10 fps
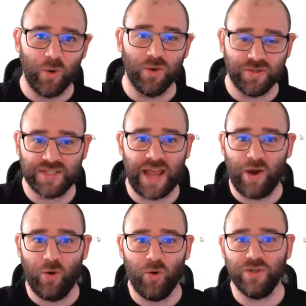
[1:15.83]
set
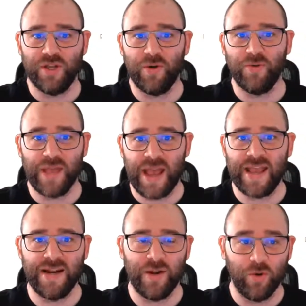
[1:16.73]
auto
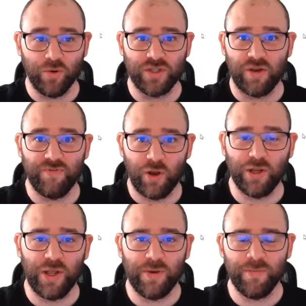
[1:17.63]
gain and auto
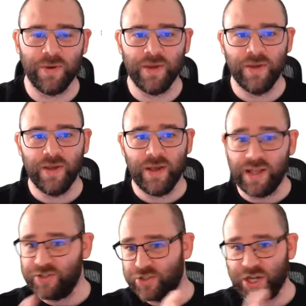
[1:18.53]
volume
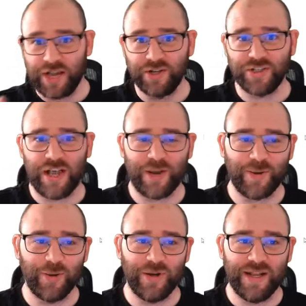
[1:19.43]
and change that
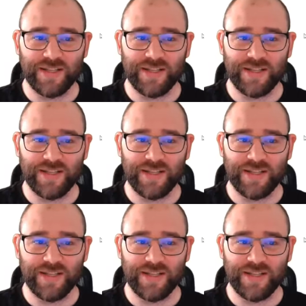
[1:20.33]
accordingly.